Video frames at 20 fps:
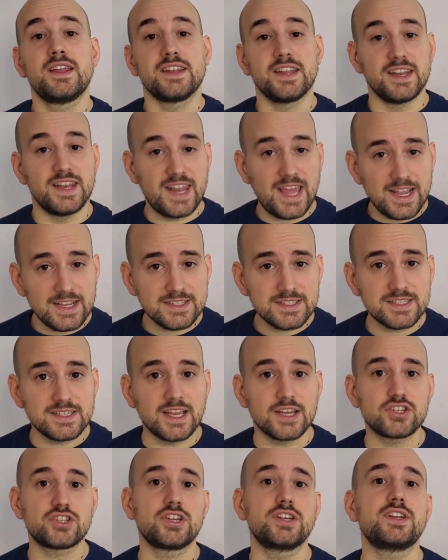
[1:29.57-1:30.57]
the next
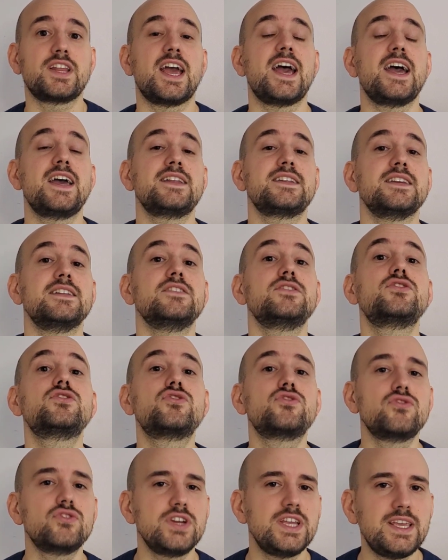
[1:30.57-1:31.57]
session and in
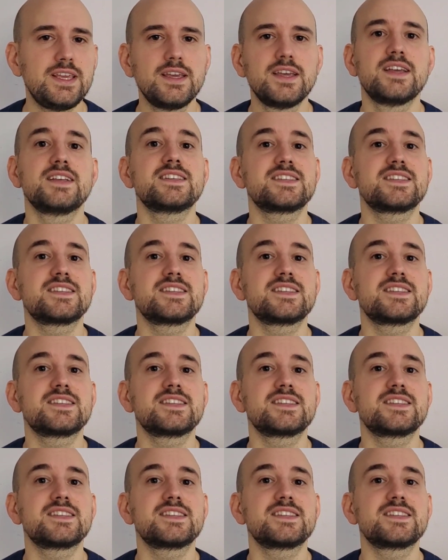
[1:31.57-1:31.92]
three